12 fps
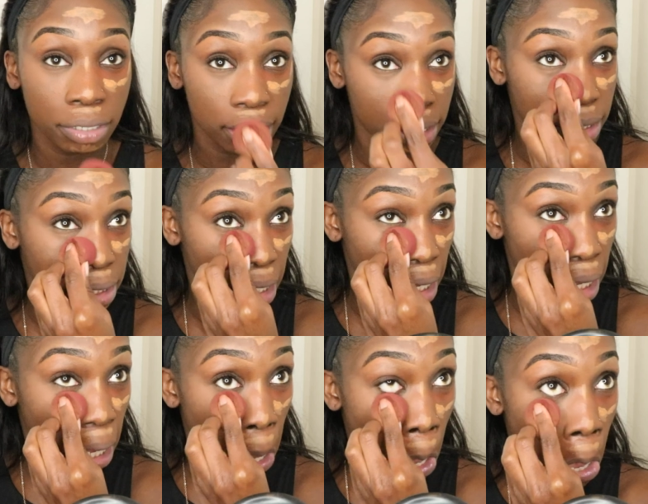can
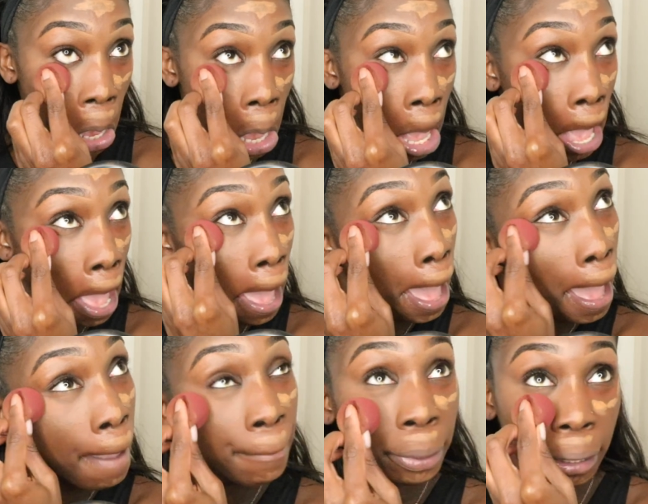see,
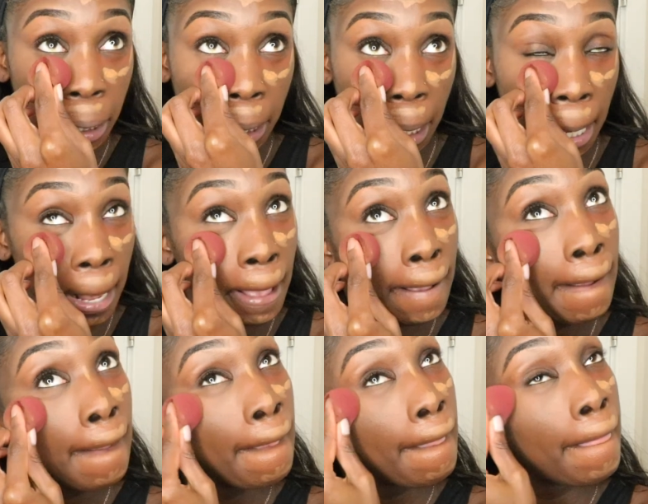I'm blending
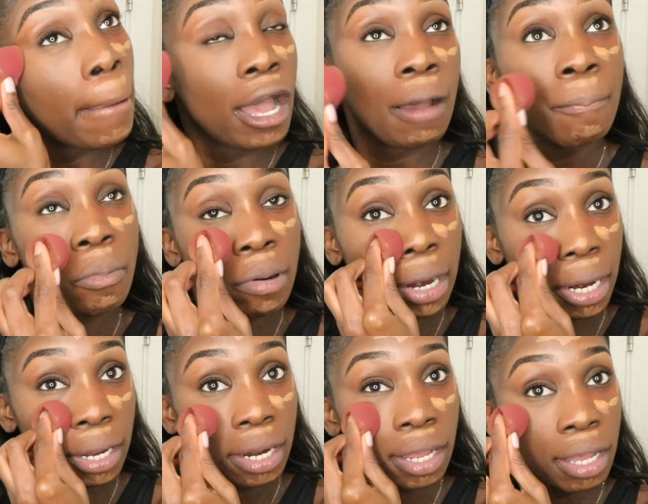
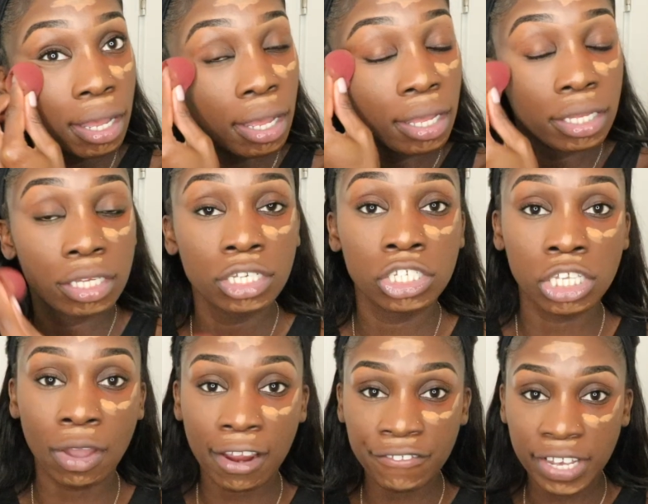upward.
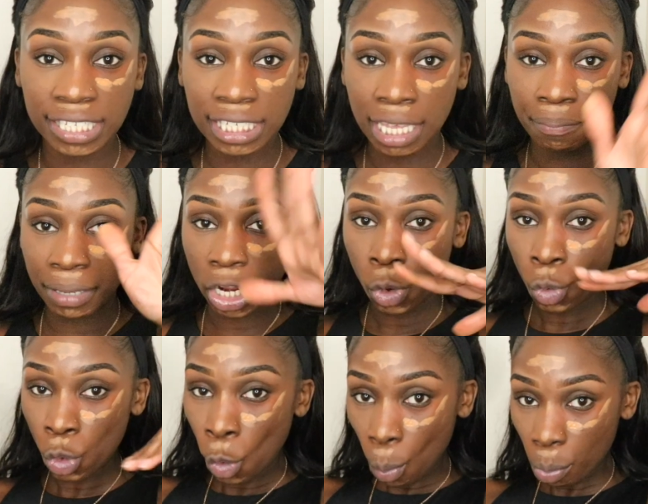So our face can be
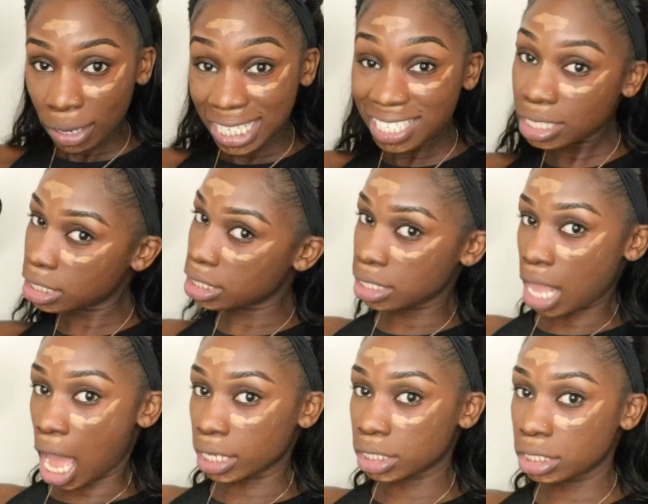
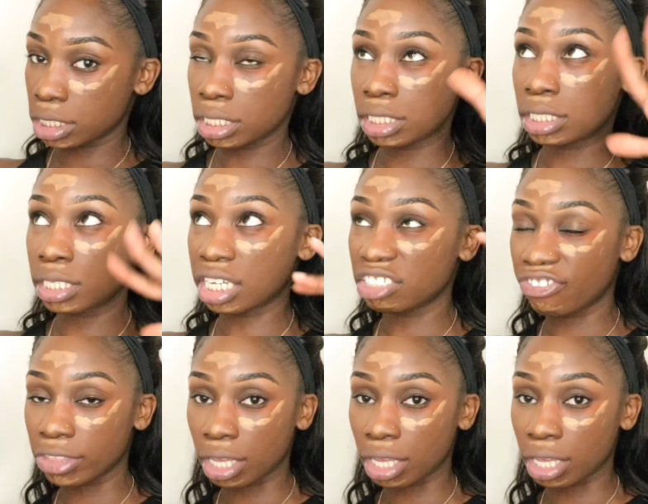snatched, snatched for the